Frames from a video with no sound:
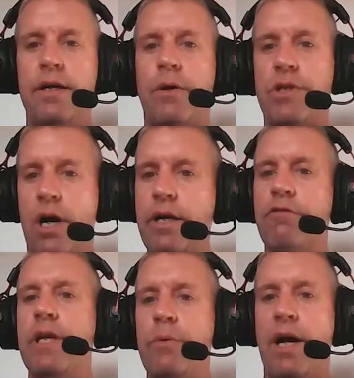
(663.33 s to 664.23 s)
There was already a
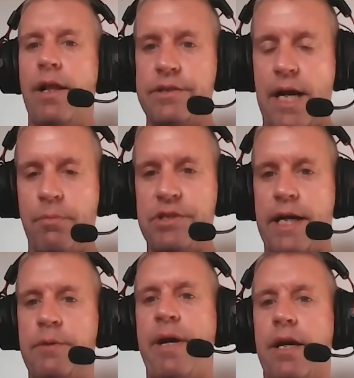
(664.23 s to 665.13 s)
really well established
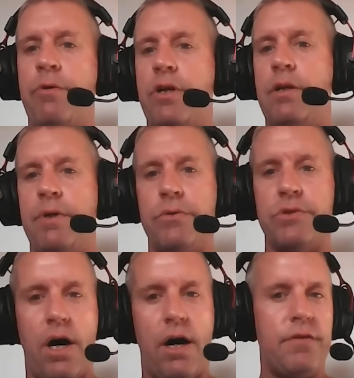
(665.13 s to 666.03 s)
expat community, but it was
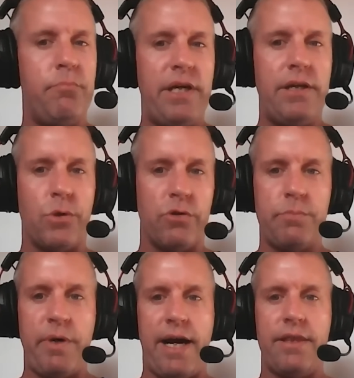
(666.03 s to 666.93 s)
off the beaten
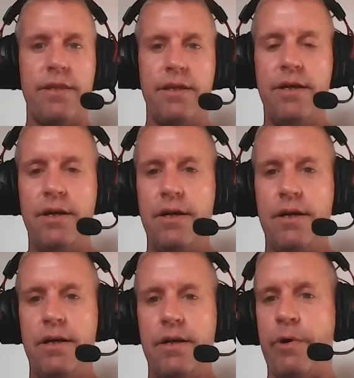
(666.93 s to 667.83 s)
tourist path.
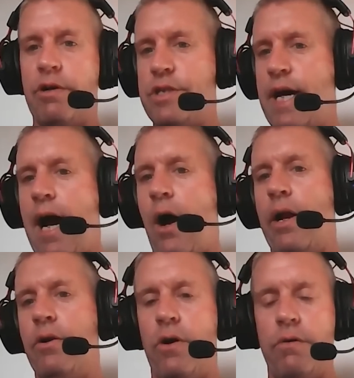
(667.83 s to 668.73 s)
Whereas now,
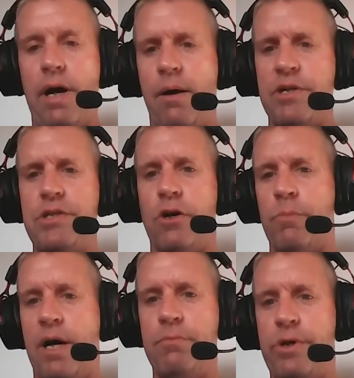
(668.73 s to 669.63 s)
I don't know how much you know
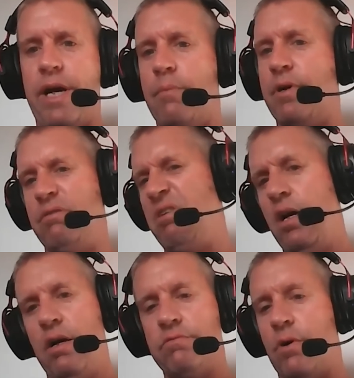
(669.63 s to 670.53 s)
about Phuket, but
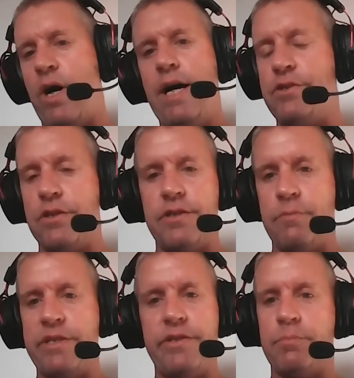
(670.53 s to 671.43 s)
Rawai is just
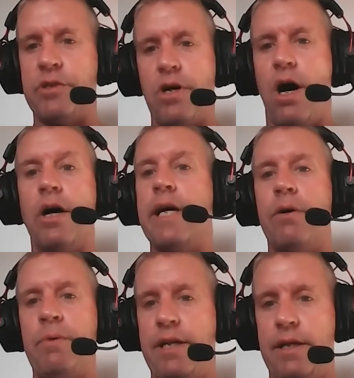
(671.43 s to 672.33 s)
as busy as Patong now.
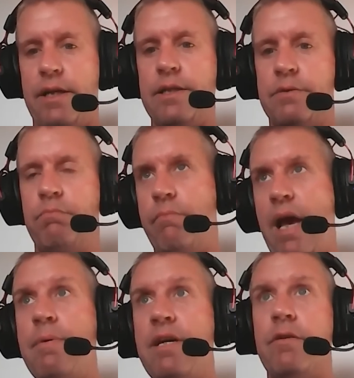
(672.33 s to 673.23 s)
I mean, it is
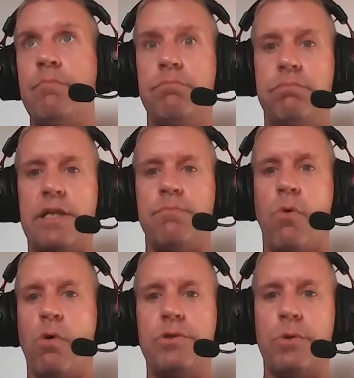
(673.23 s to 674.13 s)
maybe even gets
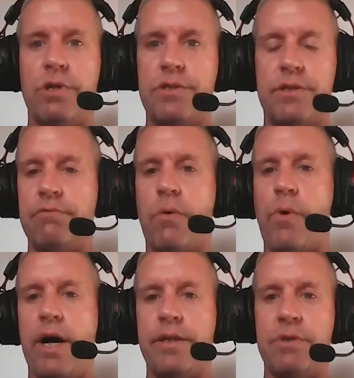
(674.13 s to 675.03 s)
more tourists in
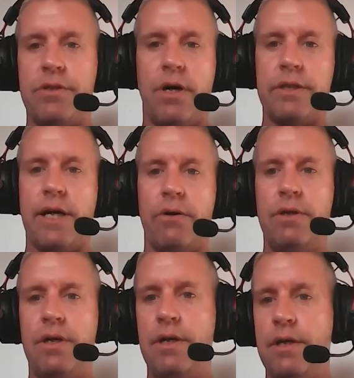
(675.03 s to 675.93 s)
Rawai than Patong now.
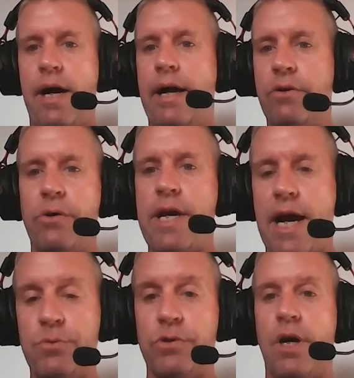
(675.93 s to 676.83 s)
I don't know the
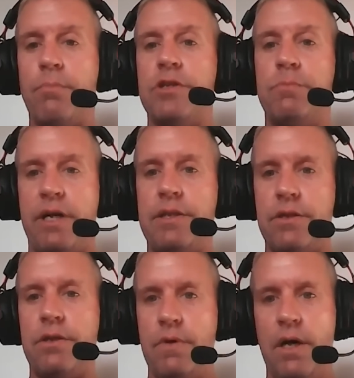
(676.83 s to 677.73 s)
actual numbers, but it's
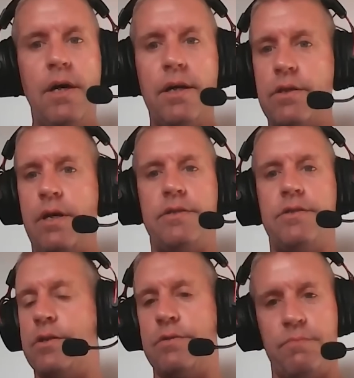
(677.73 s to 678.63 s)
a it's
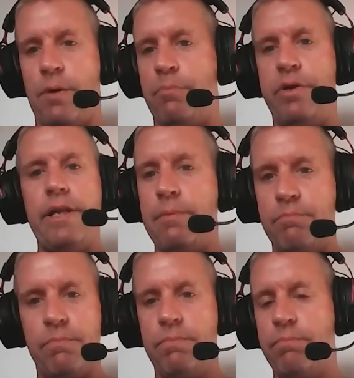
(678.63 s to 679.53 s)
just completely
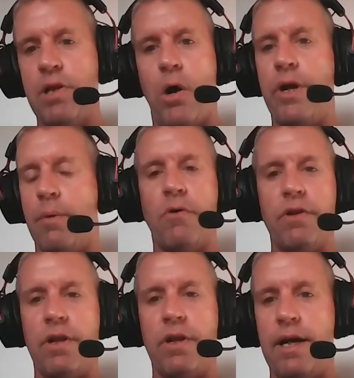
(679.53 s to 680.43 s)
blown up
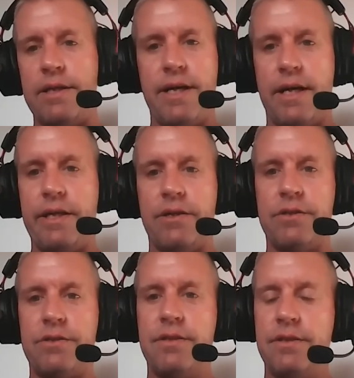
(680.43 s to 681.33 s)
over the last ten
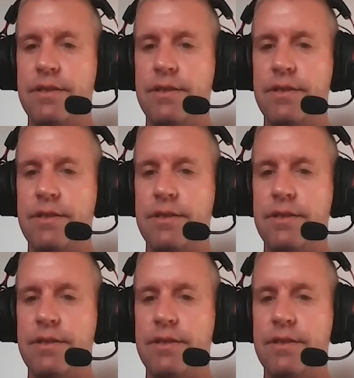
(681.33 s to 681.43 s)
years.